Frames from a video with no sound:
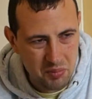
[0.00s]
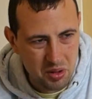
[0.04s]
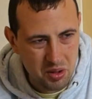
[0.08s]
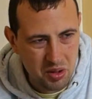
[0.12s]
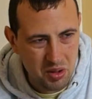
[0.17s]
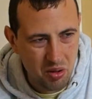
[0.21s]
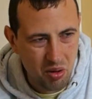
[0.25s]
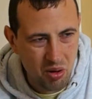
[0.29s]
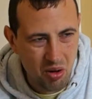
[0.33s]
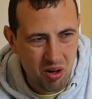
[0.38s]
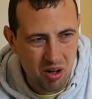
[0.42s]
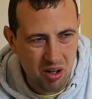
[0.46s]

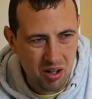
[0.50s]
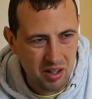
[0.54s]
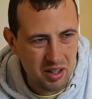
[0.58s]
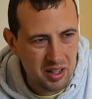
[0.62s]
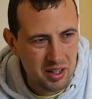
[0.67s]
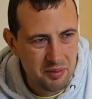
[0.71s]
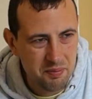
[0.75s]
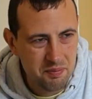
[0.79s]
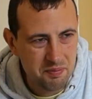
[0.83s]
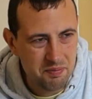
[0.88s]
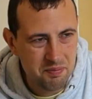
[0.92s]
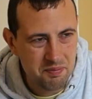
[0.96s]
dark,
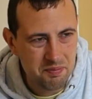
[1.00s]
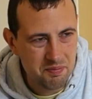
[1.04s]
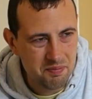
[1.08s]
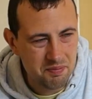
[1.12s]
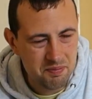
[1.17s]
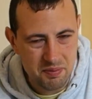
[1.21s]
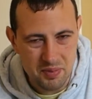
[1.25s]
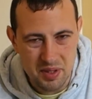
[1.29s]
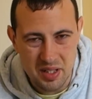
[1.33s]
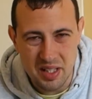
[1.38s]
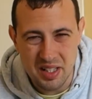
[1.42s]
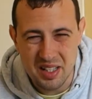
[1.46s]

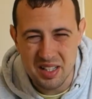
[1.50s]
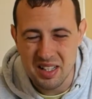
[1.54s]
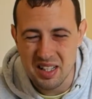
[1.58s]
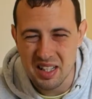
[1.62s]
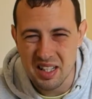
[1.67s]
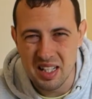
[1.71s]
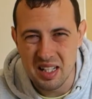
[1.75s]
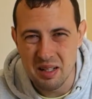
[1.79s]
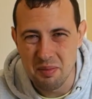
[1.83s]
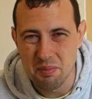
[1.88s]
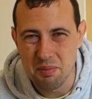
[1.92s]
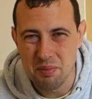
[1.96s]

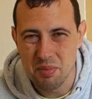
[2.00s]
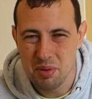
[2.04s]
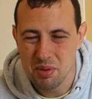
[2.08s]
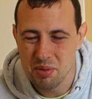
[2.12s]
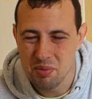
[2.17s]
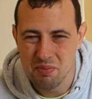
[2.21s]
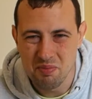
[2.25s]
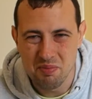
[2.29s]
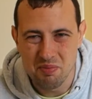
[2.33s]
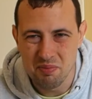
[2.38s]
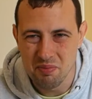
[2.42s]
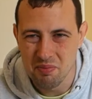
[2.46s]
deep,
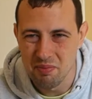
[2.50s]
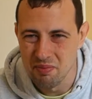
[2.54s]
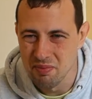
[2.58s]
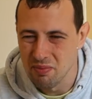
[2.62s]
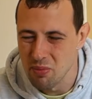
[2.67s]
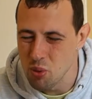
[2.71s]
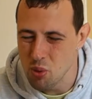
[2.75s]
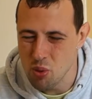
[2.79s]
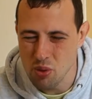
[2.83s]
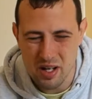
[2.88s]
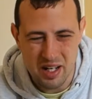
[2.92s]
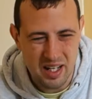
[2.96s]

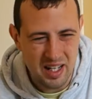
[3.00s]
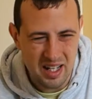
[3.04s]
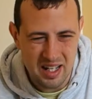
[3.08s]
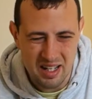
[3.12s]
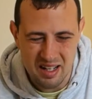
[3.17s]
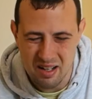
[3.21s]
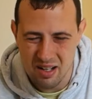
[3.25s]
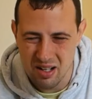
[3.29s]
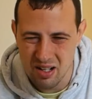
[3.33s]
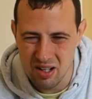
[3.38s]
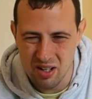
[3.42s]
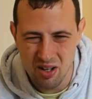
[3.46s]
woody,
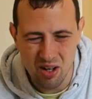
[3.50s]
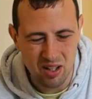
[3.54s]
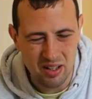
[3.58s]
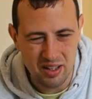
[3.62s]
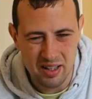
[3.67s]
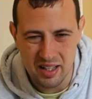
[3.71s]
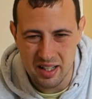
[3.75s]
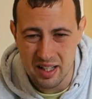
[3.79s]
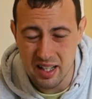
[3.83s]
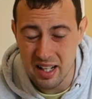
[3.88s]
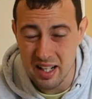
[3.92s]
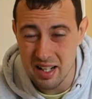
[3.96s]

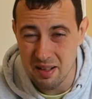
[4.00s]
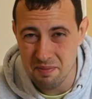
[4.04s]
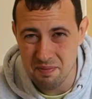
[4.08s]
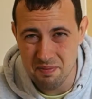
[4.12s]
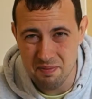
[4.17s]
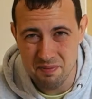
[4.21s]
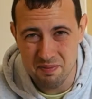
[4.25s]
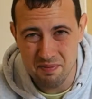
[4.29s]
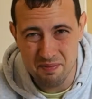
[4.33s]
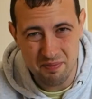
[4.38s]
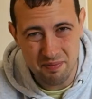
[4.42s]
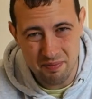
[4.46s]
nutty,
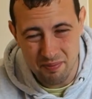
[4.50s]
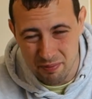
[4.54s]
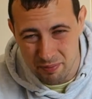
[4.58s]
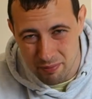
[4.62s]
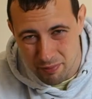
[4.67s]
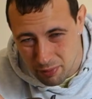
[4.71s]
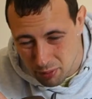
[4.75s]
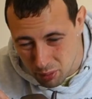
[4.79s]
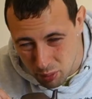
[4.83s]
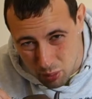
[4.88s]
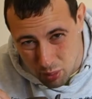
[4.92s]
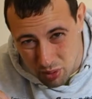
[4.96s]

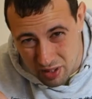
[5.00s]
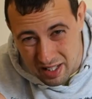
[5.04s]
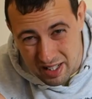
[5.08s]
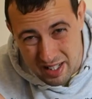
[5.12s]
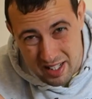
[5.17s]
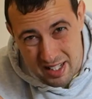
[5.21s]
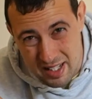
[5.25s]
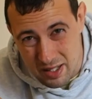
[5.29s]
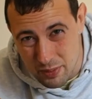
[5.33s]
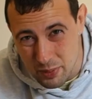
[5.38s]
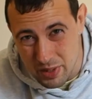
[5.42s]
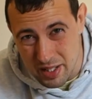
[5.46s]
fruity,
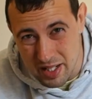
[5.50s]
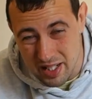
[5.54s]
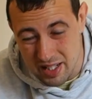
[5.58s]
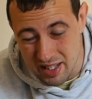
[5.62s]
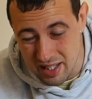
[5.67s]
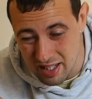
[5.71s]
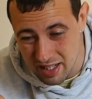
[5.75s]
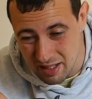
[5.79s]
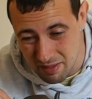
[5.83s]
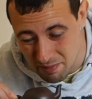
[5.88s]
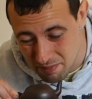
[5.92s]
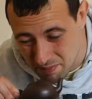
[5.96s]

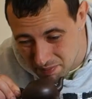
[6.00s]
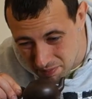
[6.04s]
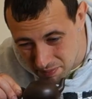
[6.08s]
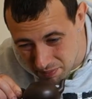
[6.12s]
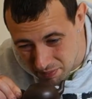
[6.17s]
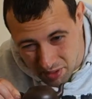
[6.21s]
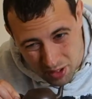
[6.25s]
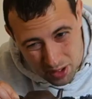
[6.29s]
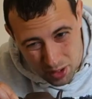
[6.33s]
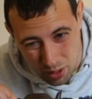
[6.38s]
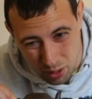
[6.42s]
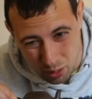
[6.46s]
sweety
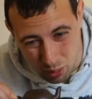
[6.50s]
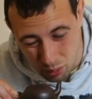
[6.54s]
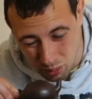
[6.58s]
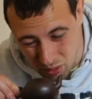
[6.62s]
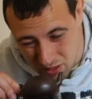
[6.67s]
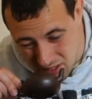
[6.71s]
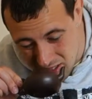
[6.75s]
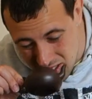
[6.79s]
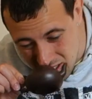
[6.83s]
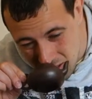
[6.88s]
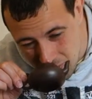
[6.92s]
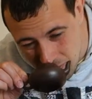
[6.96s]

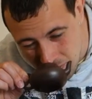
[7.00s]
notes,